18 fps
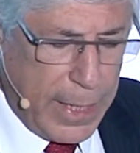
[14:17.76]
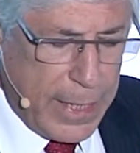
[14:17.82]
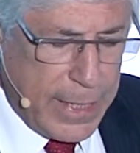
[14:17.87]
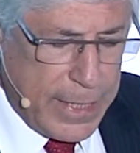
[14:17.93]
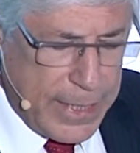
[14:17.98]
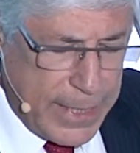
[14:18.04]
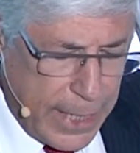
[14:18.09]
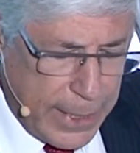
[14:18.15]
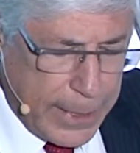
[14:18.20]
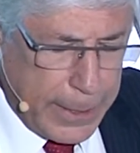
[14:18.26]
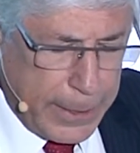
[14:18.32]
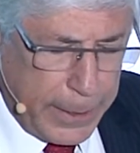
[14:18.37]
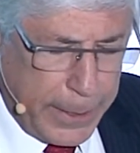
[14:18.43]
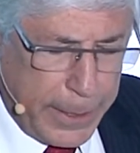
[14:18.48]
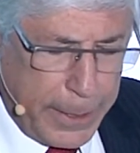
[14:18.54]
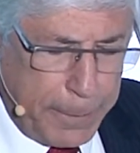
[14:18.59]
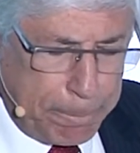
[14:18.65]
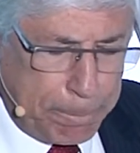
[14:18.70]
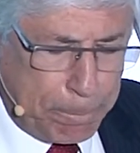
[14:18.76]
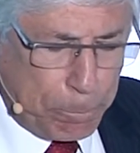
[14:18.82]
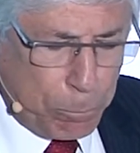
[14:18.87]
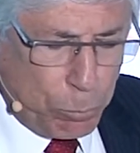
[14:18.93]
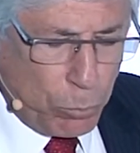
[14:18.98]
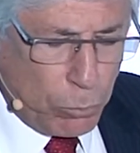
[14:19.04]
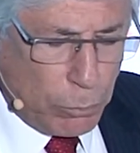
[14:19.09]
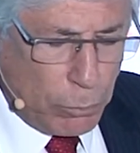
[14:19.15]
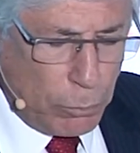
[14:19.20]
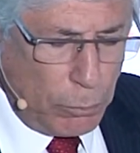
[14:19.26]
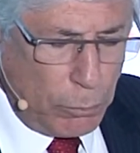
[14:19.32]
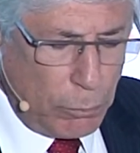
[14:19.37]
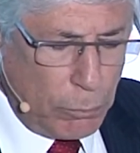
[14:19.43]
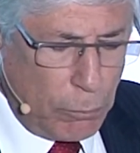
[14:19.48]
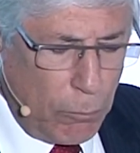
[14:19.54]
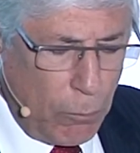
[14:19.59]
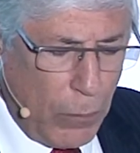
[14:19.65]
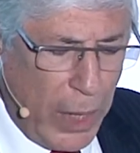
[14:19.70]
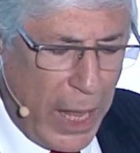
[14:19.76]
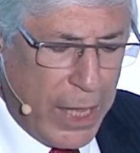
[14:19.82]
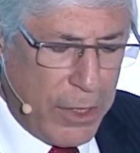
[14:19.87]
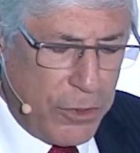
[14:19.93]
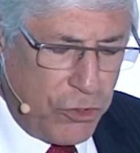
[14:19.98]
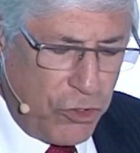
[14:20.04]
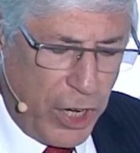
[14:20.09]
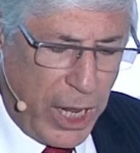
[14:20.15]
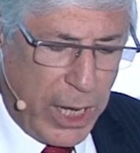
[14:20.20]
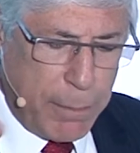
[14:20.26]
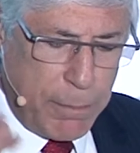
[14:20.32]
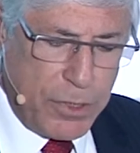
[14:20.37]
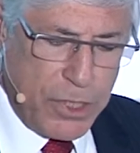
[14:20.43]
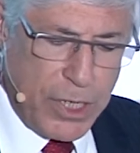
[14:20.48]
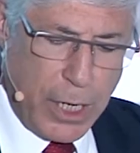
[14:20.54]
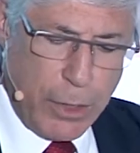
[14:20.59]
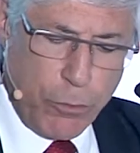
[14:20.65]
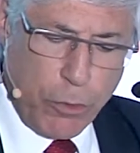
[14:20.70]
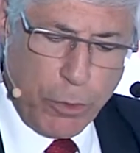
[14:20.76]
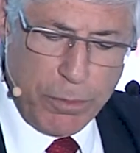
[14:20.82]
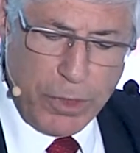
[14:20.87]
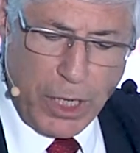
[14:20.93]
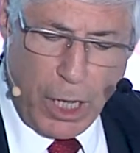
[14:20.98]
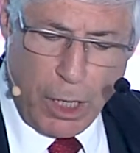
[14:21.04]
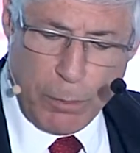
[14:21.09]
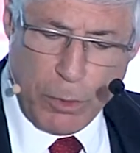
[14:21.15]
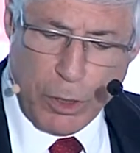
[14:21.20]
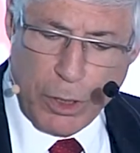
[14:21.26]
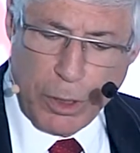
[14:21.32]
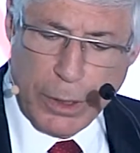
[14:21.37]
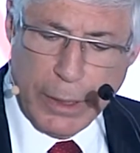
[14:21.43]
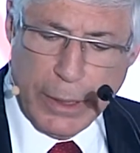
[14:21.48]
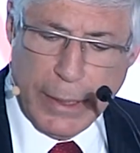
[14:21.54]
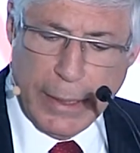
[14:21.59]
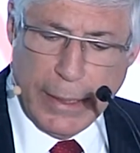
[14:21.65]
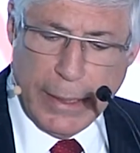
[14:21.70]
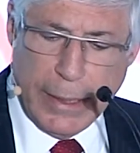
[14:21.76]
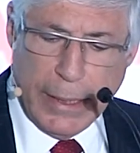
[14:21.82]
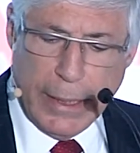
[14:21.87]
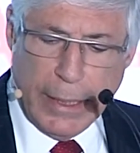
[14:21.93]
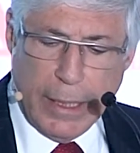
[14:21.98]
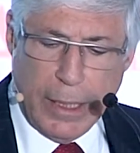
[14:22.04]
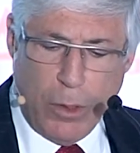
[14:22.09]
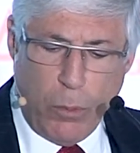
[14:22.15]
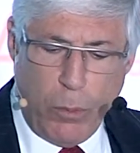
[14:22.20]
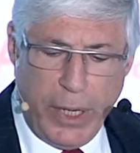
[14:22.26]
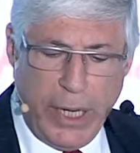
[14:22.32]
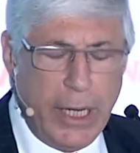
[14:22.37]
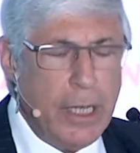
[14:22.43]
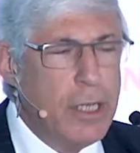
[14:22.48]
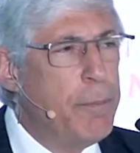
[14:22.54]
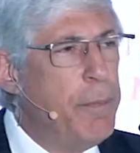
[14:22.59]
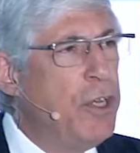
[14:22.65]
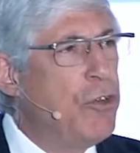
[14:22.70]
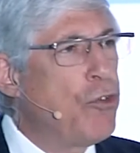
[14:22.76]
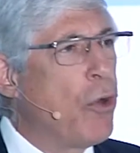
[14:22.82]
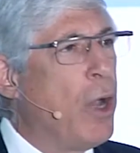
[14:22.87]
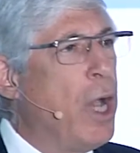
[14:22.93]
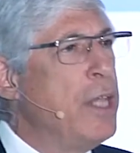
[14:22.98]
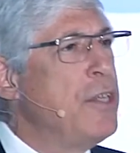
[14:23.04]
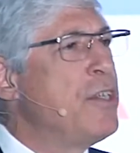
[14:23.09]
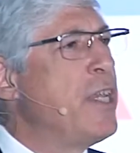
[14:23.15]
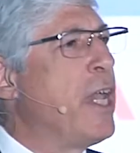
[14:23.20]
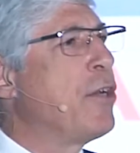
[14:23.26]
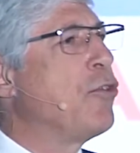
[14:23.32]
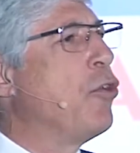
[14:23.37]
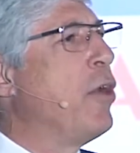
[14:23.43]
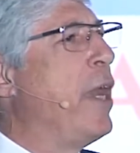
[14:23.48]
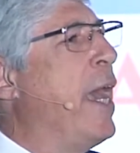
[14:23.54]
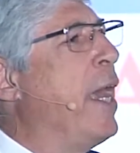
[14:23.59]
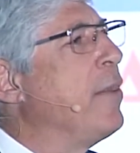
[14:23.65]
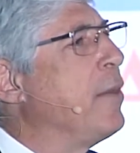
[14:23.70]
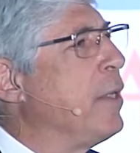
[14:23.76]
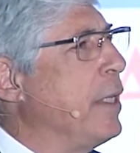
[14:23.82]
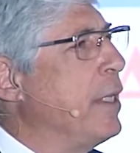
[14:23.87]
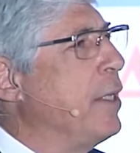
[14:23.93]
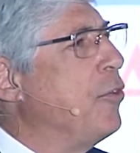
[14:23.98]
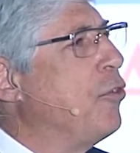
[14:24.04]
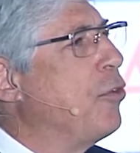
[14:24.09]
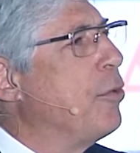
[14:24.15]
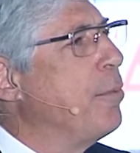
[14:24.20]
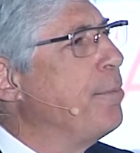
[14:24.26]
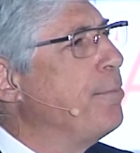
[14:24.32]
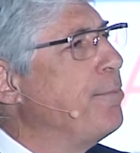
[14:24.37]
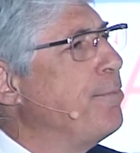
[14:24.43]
Secondly, as James said from Dahlberg, we need to be tri-sector athletes.